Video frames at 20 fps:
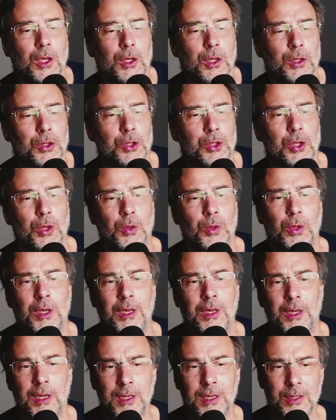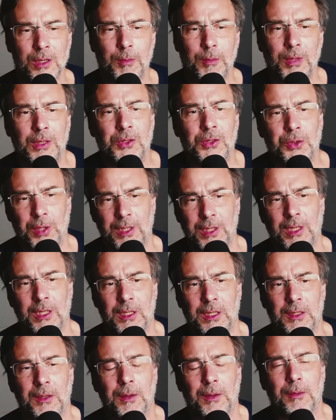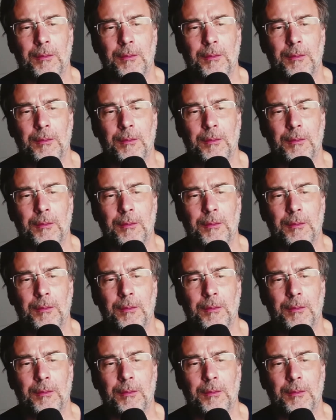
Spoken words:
So it is a bit tricky,